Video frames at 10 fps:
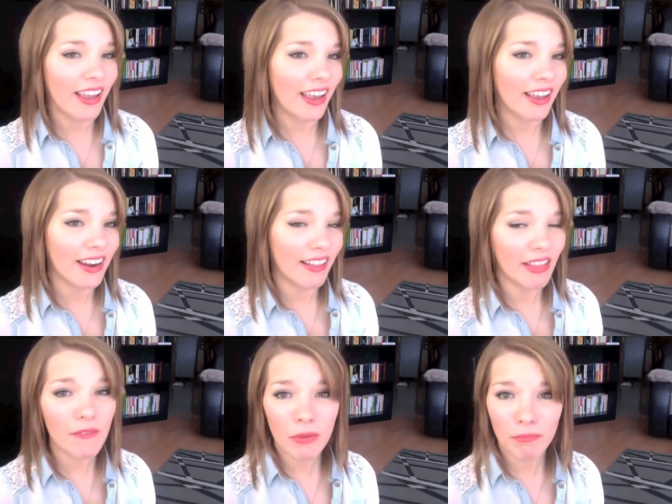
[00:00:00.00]
And I
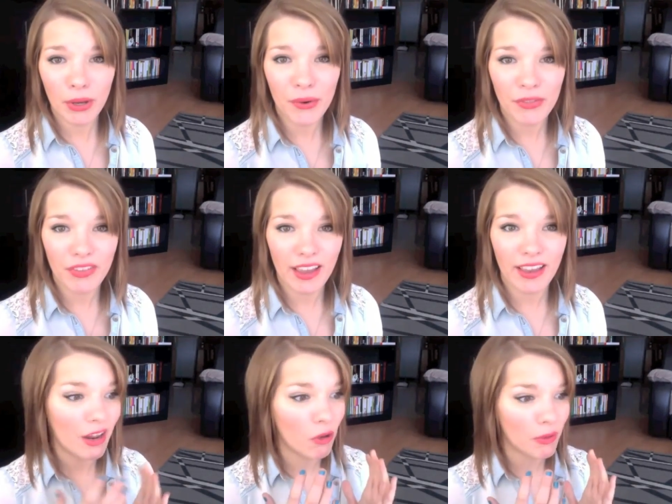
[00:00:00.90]
love them both,
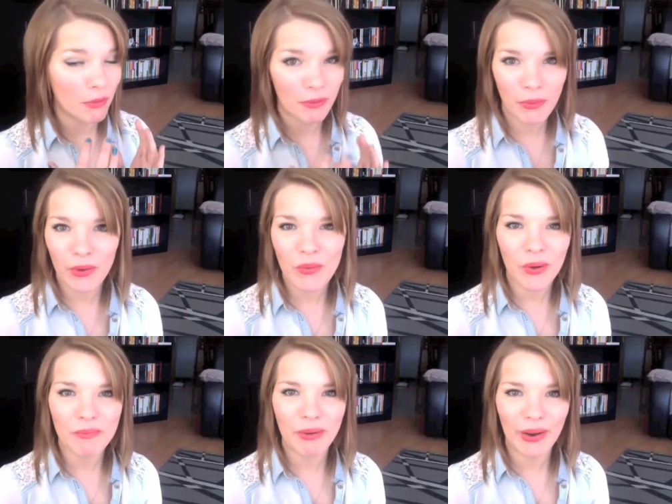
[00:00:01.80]
and I'll be promoting
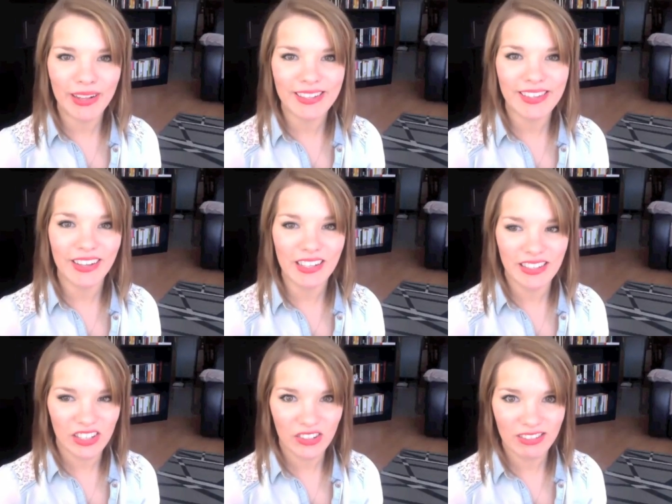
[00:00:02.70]
Warm Bodies
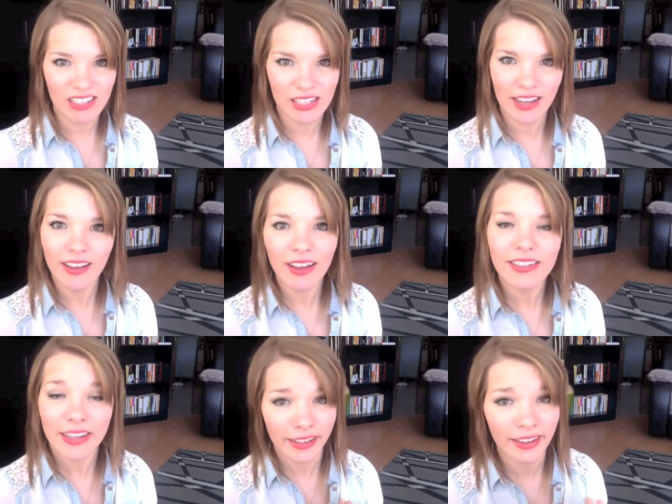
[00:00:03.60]
until the day
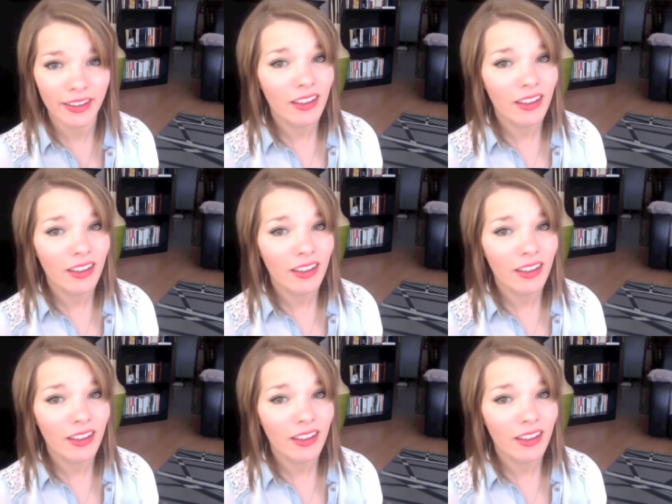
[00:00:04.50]
I die